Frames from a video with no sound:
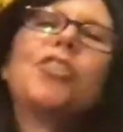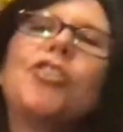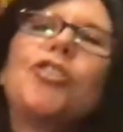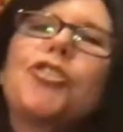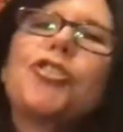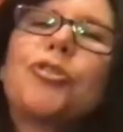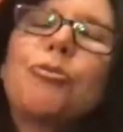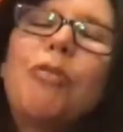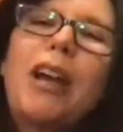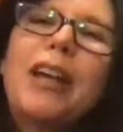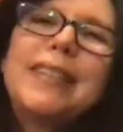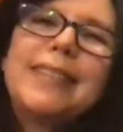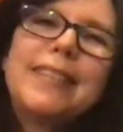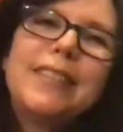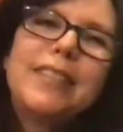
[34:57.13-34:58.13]

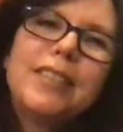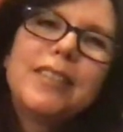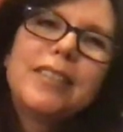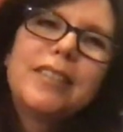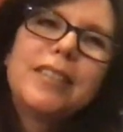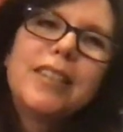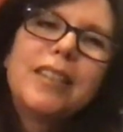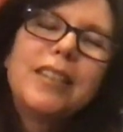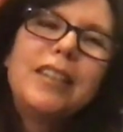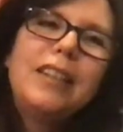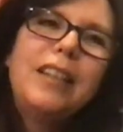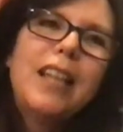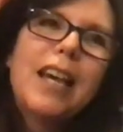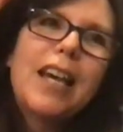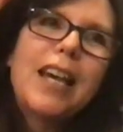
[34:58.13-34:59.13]
trust
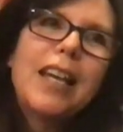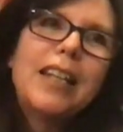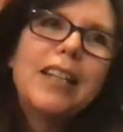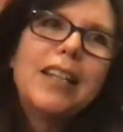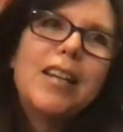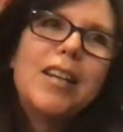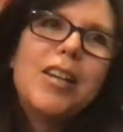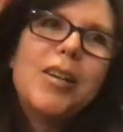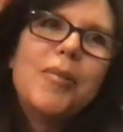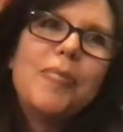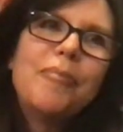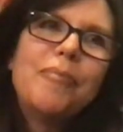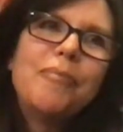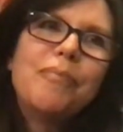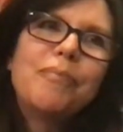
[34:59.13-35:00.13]
that
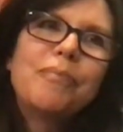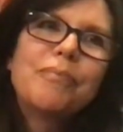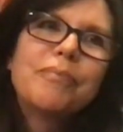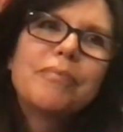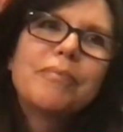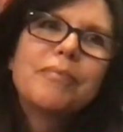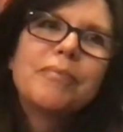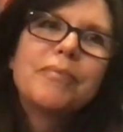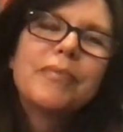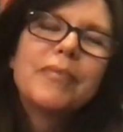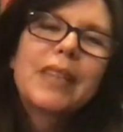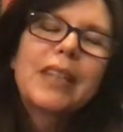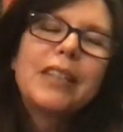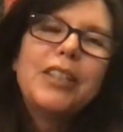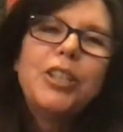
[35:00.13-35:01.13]
um,
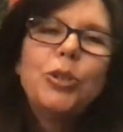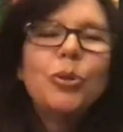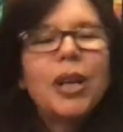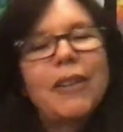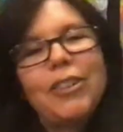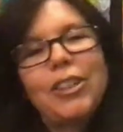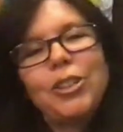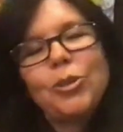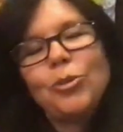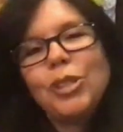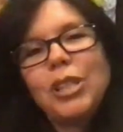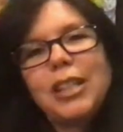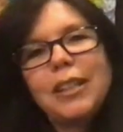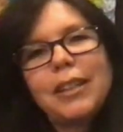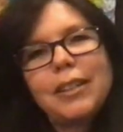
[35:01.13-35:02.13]
you have a
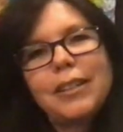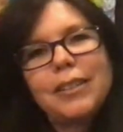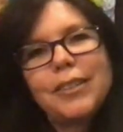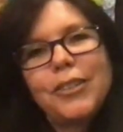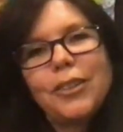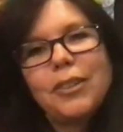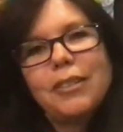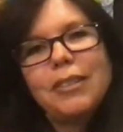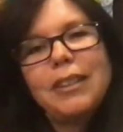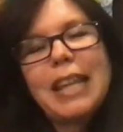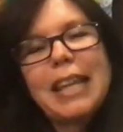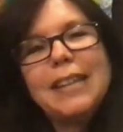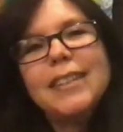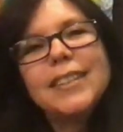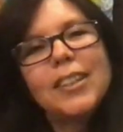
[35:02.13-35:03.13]
unique
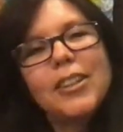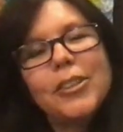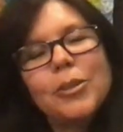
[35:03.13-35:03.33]
lens on the